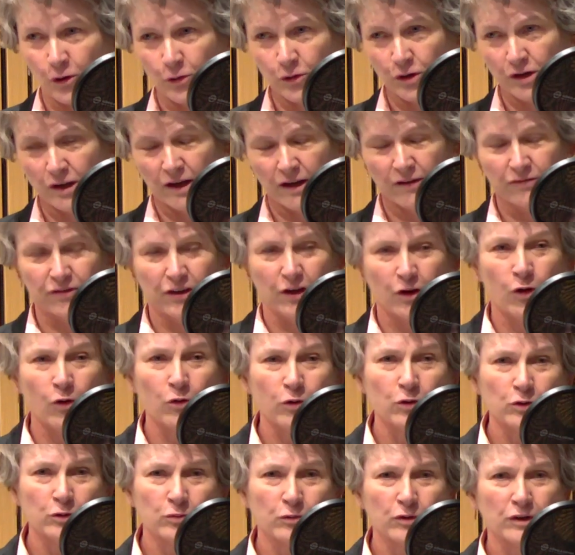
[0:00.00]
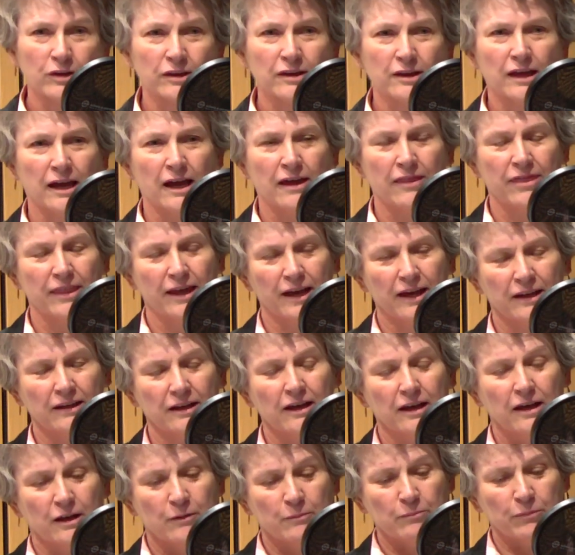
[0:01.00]
You'd have the old one, and then,
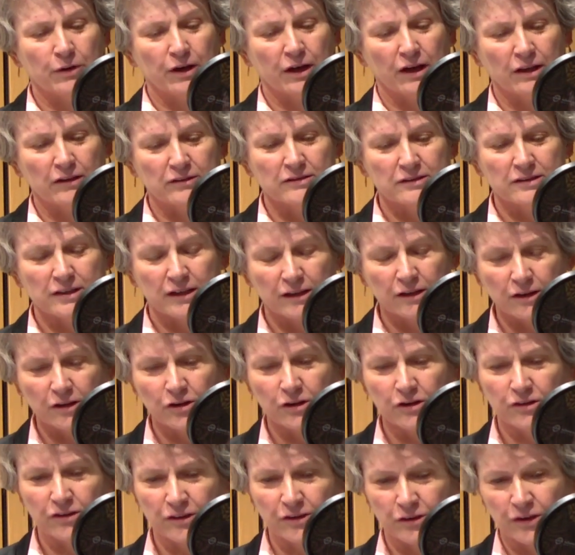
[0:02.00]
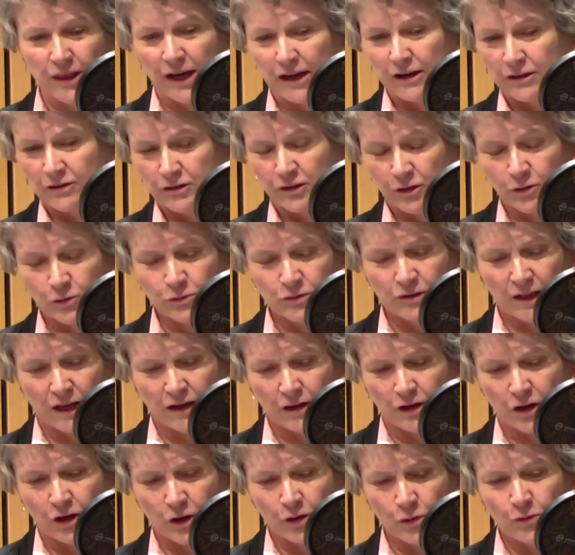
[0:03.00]
but until that
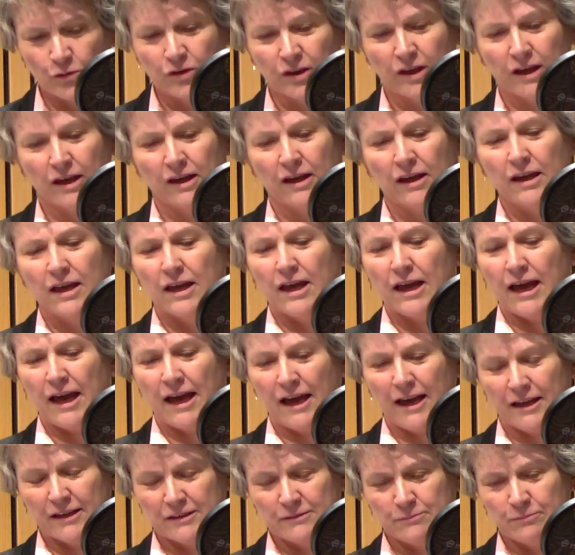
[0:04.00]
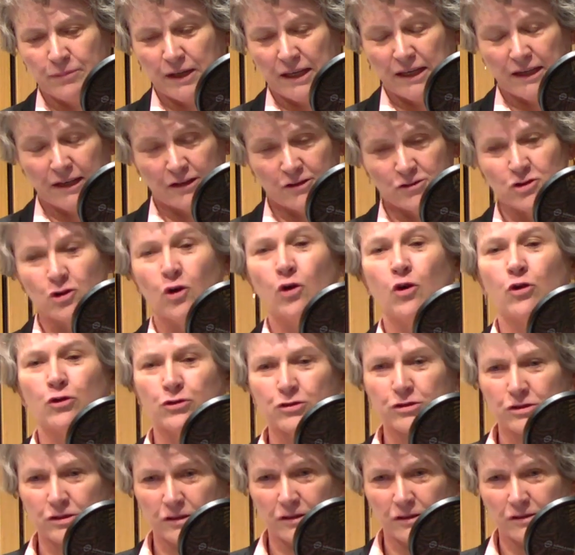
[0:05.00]
clothing had been
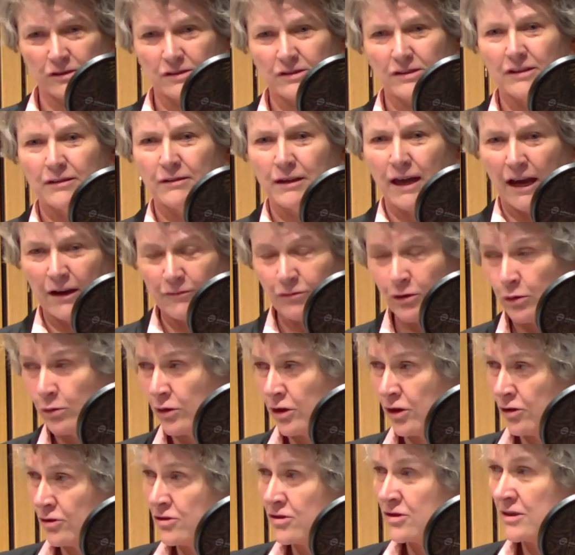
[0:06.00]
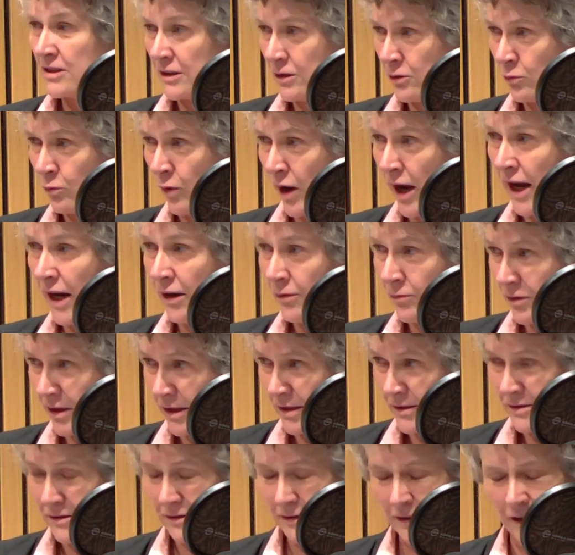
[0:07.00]
exhausted, everyone could still wear
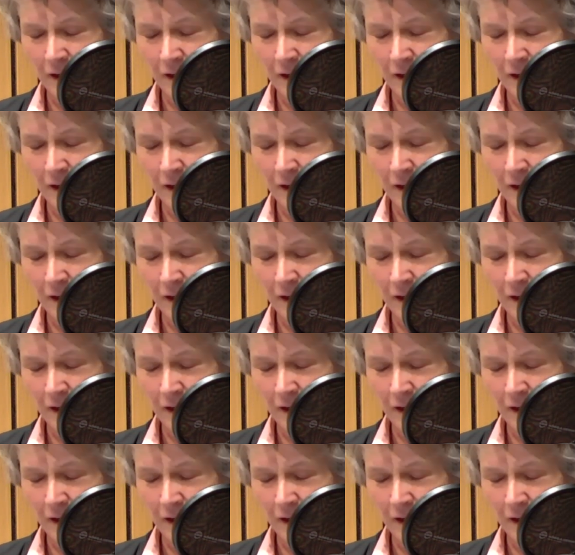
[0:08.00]
it